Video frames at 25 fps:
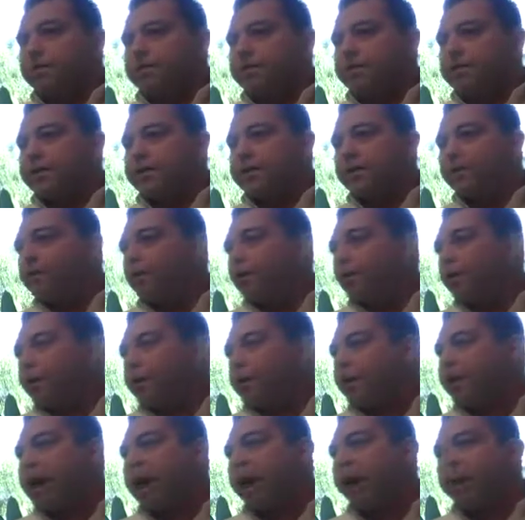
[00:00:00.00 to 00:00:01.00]
a buyer's
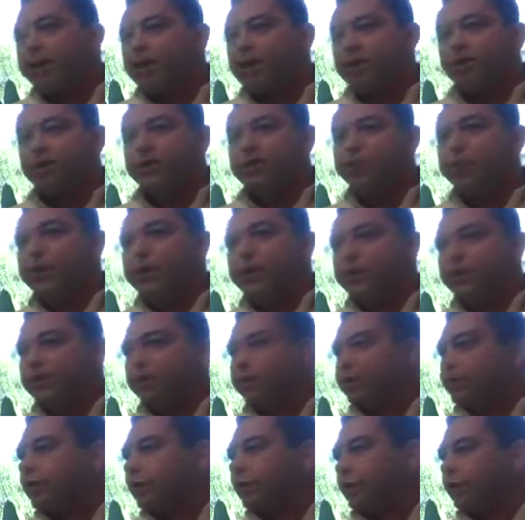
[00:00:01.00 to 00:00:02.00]
standpoint, yeah, I mean, just
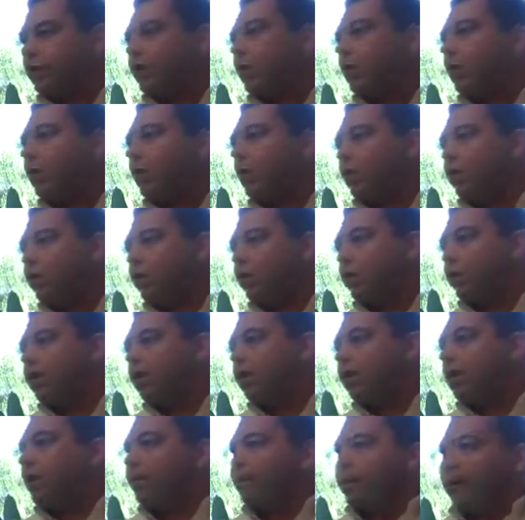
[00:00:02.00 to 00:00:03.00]
make sure that, all their
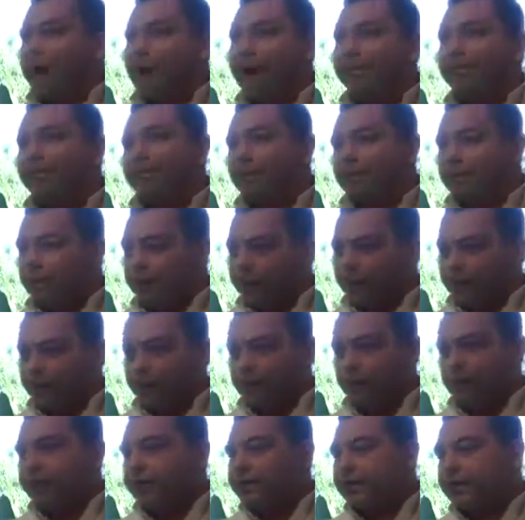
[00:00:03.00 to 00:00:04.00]
income and asset
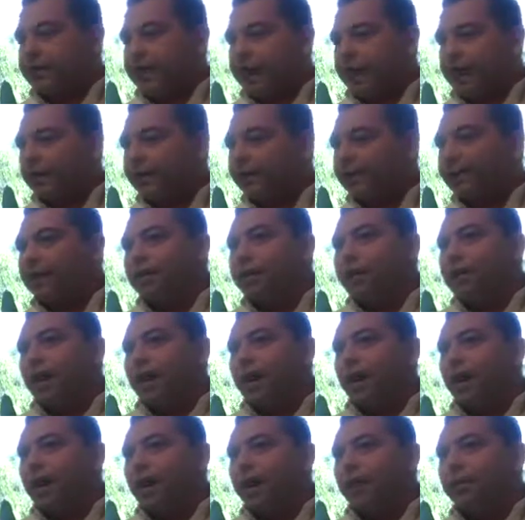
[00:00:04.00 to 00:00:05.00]
stuff is up to date.
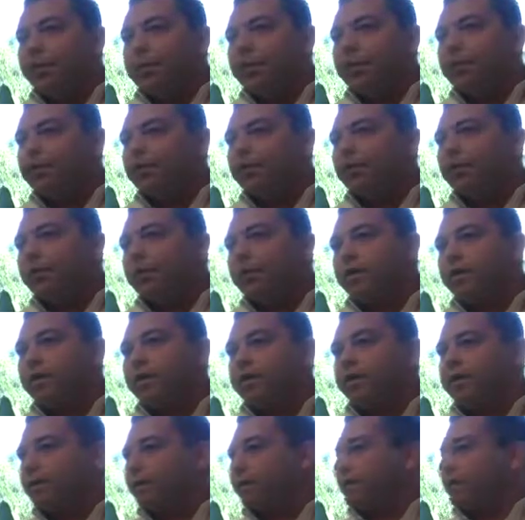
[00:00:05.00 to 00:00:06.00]
As
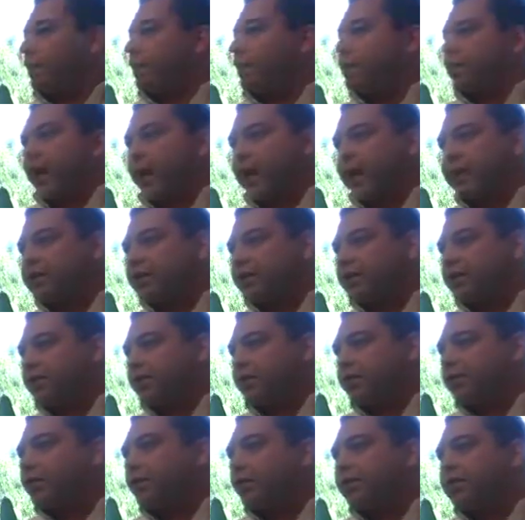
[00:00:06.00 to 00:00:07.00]
far as from an
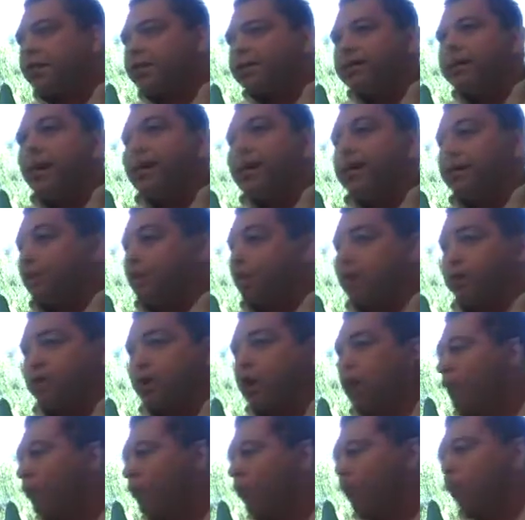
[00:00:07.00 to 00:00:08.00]
agent standpoint, that's kind of
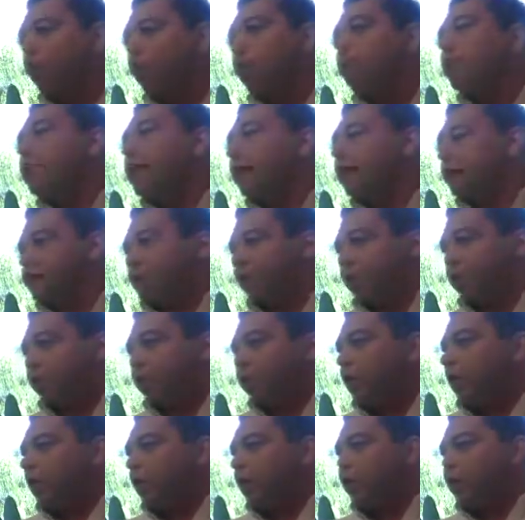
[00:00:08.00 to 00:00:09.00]
our job. We'll make
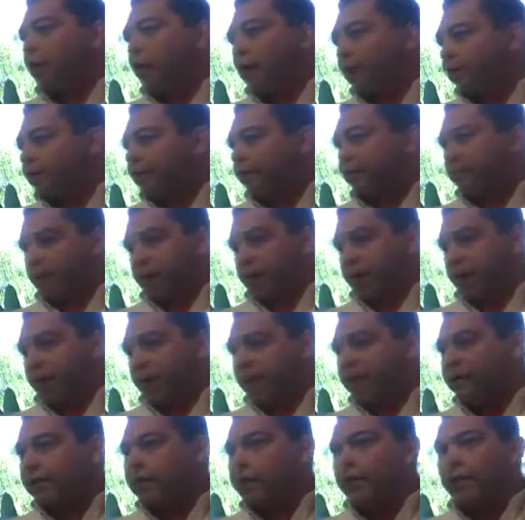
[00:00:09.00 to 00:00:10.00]
sure that all the boxes are
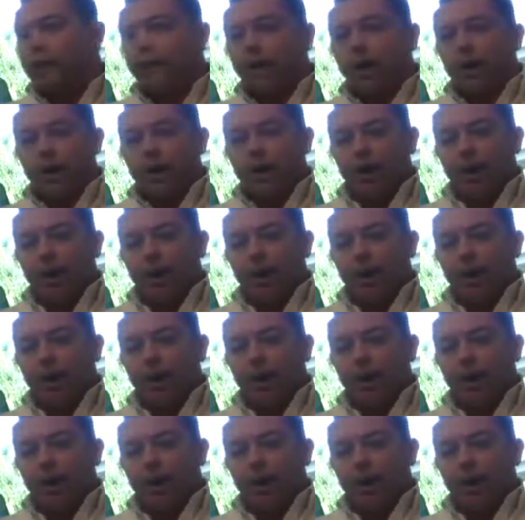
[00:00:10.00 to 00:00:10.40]
checked.